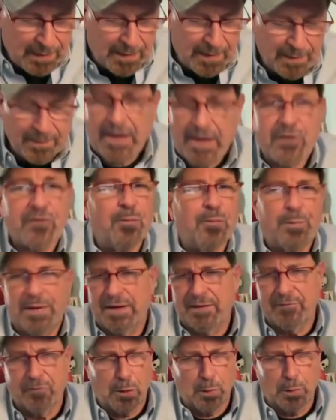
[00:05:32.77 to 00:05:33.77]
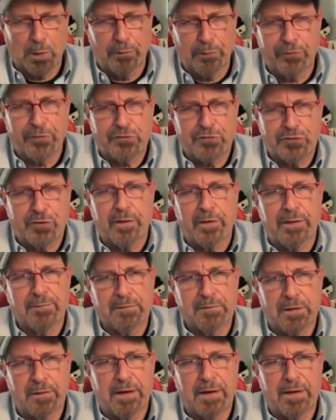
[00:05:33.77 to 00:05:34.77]
That doesn't play very well with the jury.
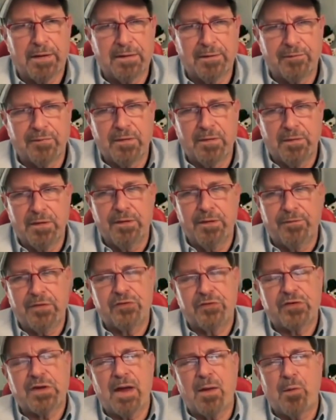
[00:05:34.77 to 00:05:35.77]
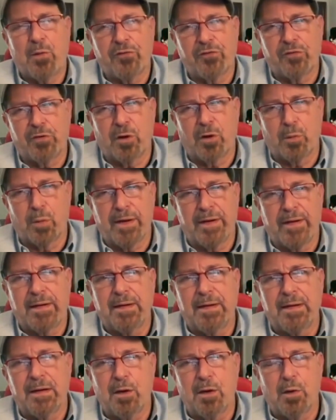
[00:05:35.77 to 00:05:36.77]
All right, if this guy wasn't
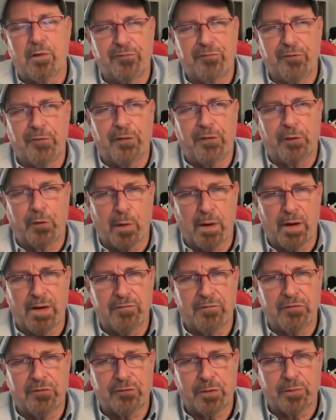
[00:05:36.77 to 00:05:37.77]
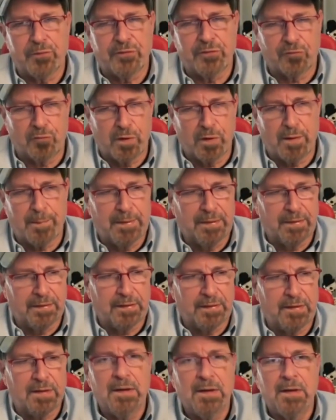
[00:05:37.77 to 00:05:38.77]
already, a foot in the grave in terms of
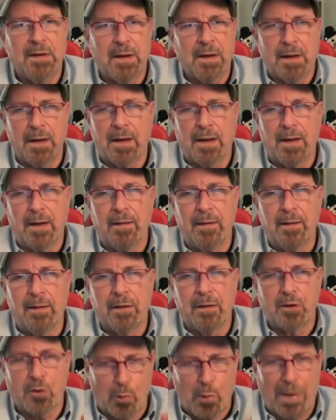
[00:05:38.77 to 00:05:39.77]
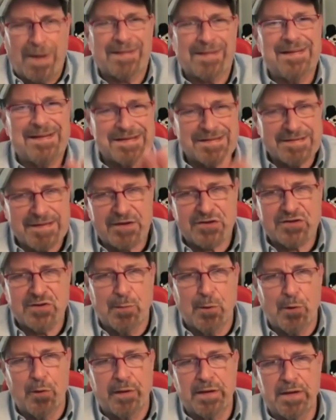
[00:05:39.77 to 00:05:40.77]
credibility, correcting his
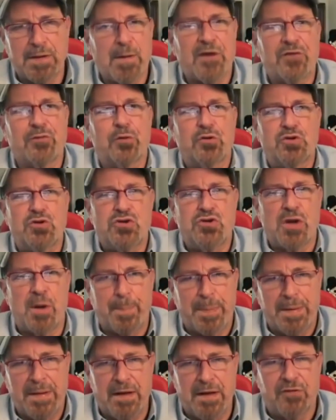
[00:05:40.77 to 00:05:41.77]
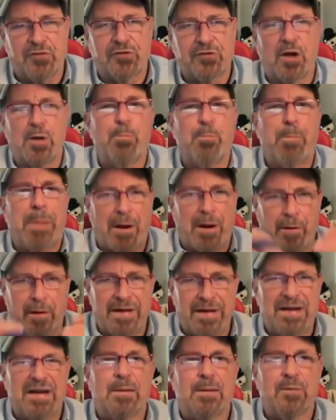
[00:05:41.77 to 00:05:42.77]
testimony, you might as well jump in and start
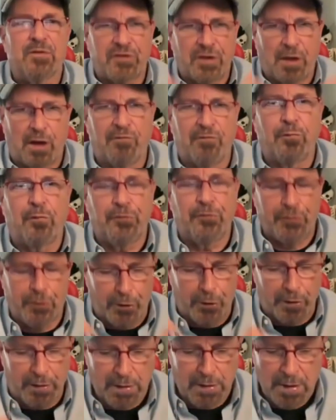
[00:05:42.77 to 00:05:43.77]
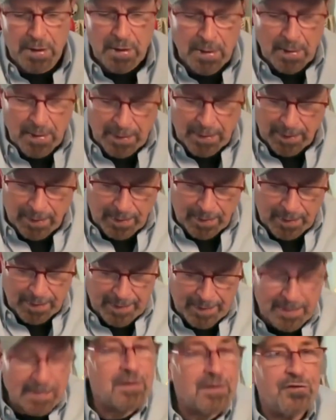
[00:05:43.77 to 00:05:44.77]
burying himself with dirt. And
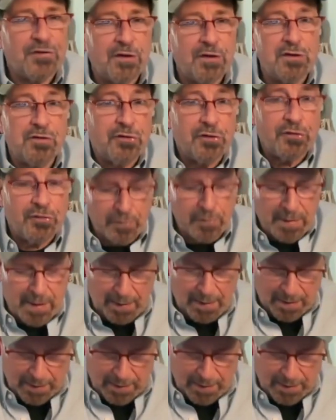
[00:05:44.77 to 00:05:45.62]
he continued to do that.